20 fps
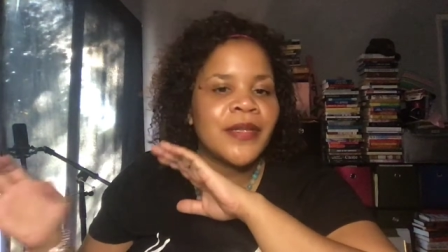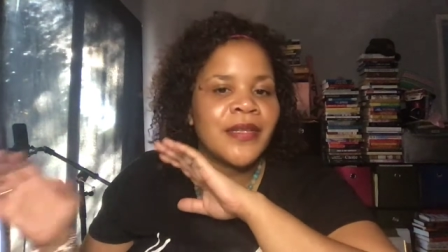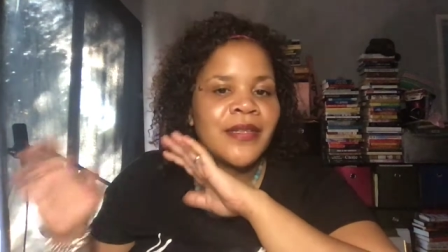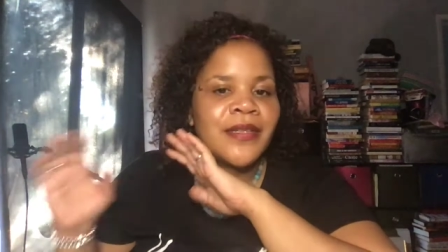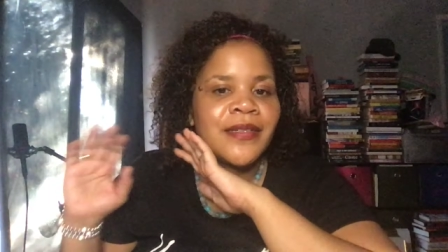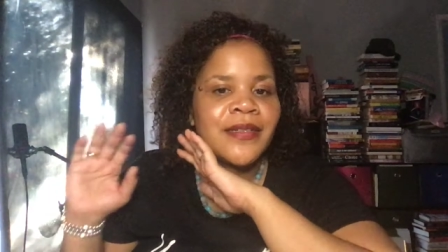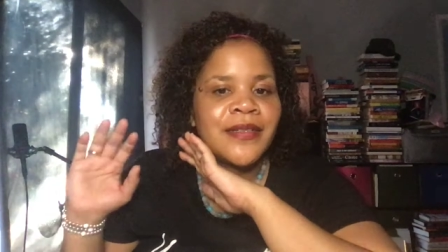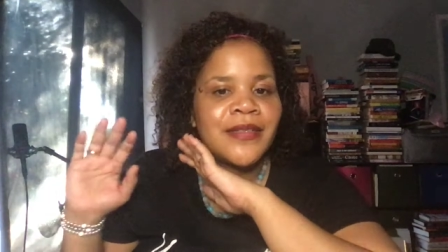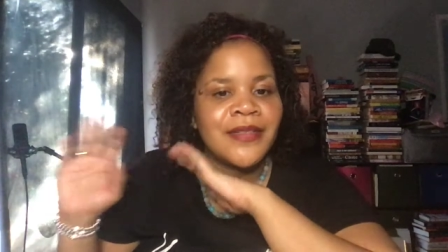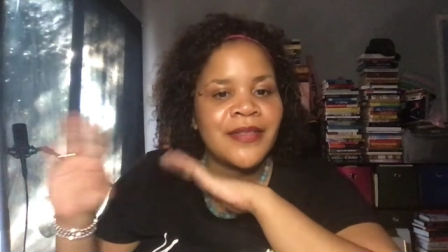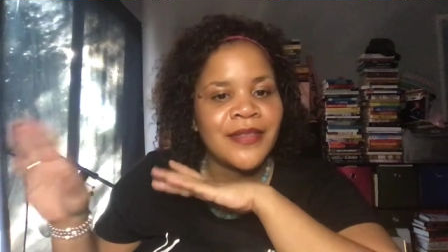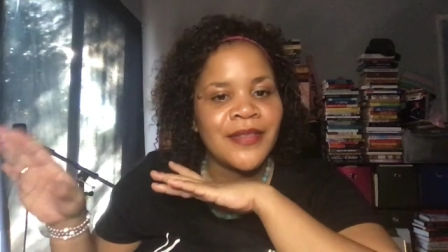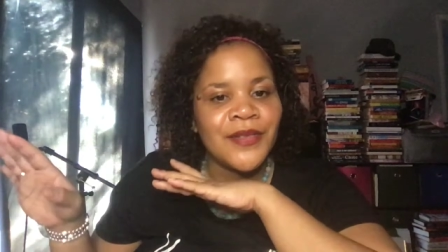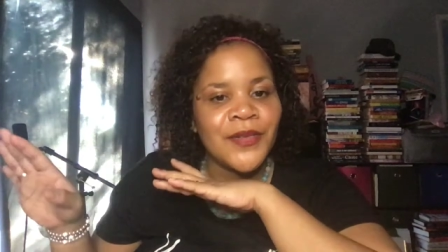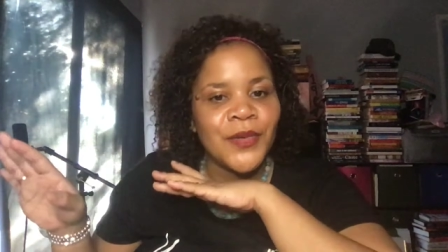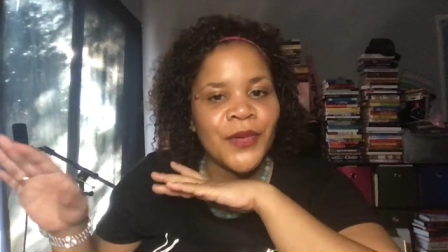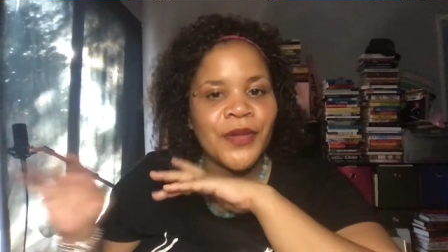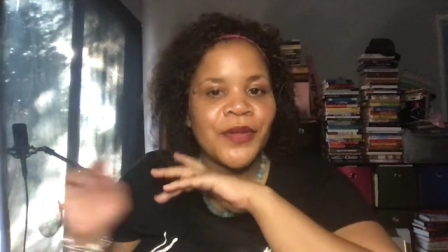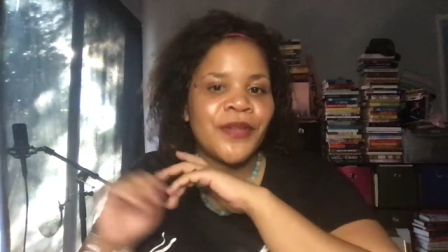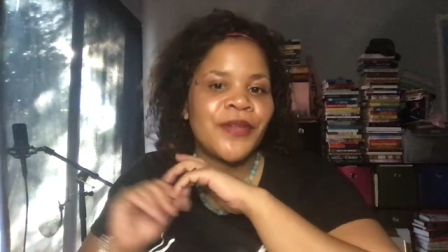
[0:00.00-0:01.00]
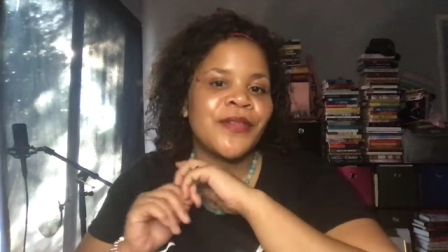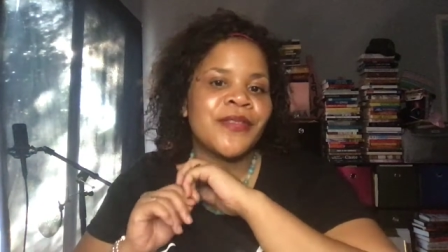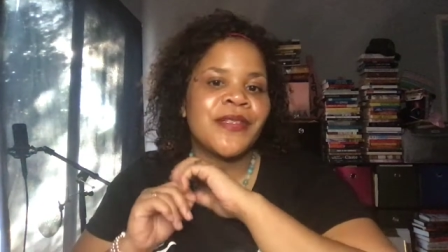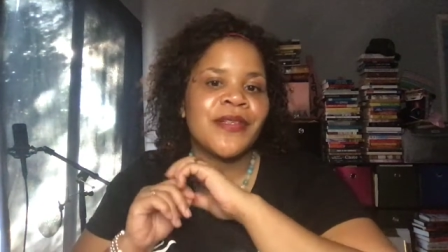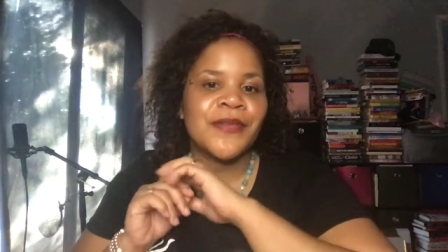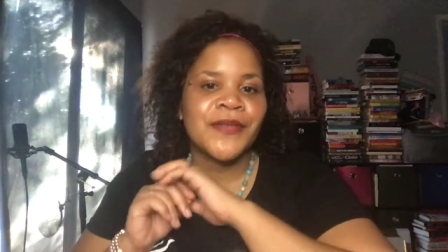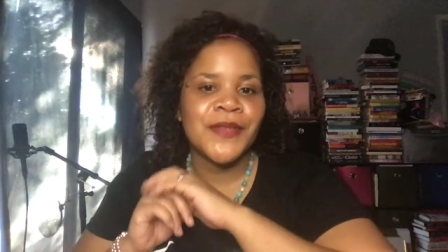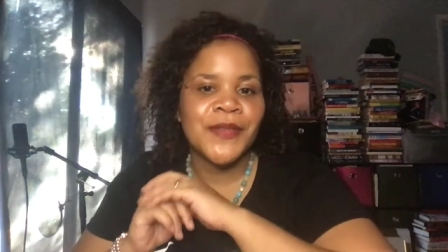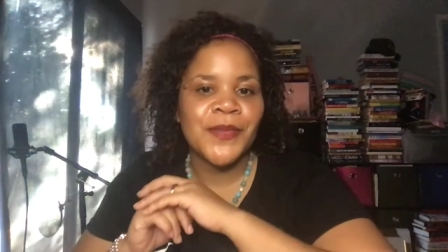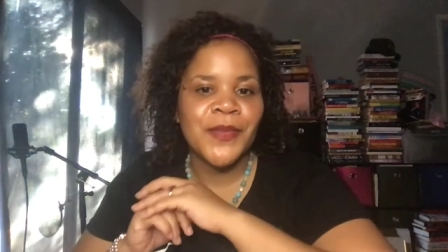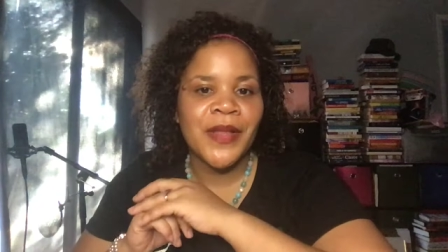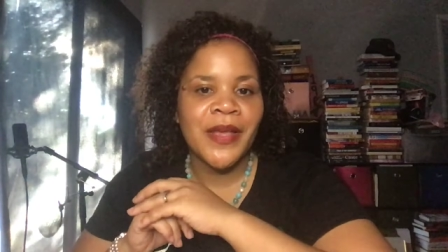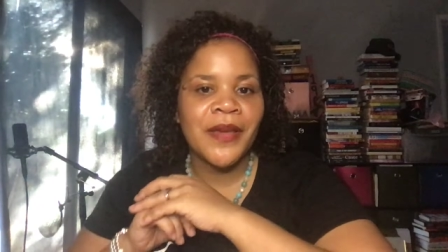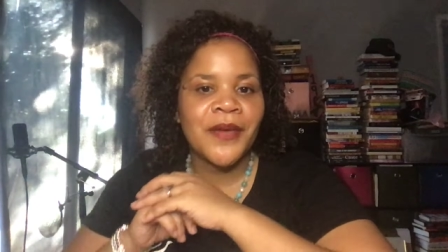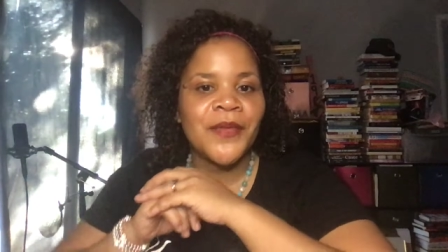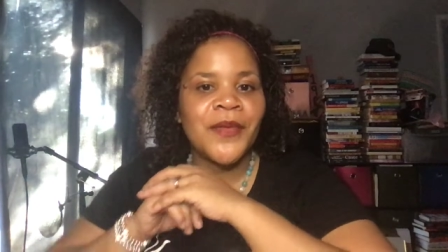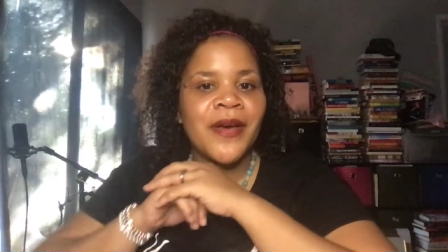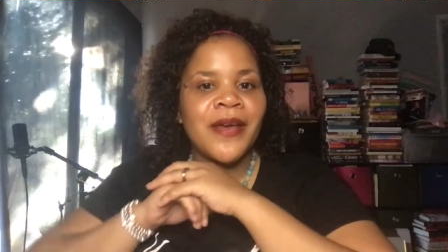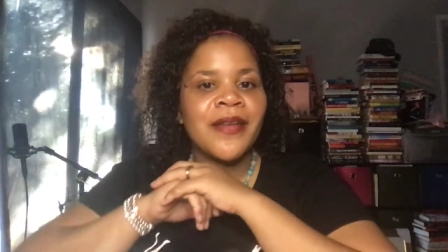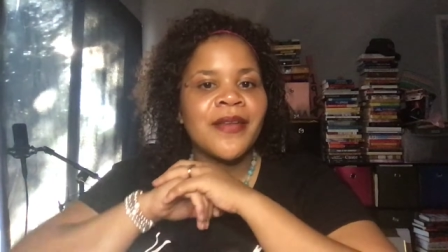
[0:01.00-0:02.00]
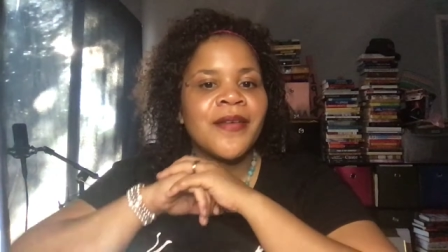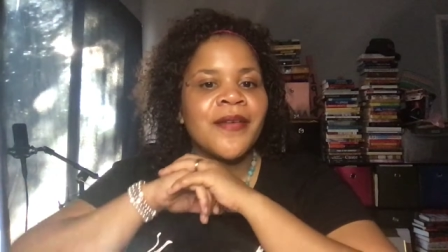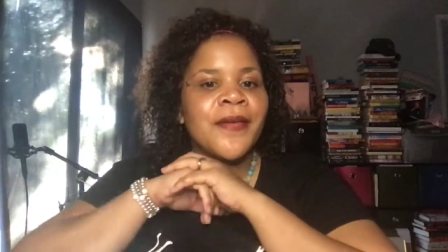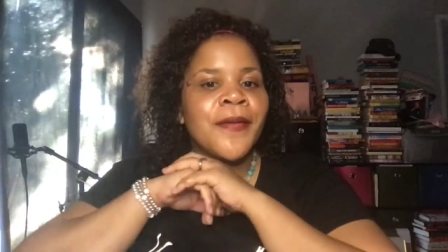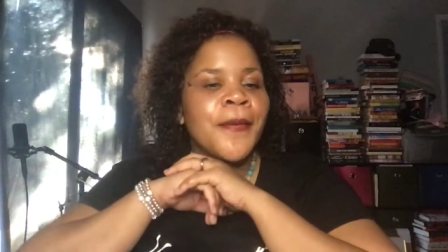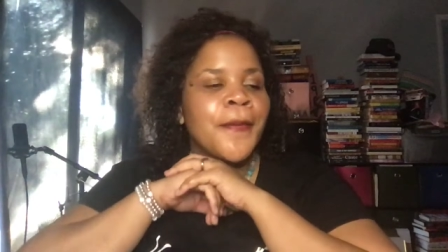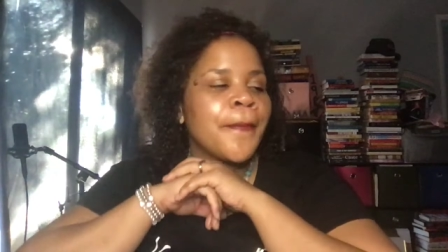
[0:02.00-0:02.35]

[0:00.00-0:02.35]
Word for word: and order yourself some black water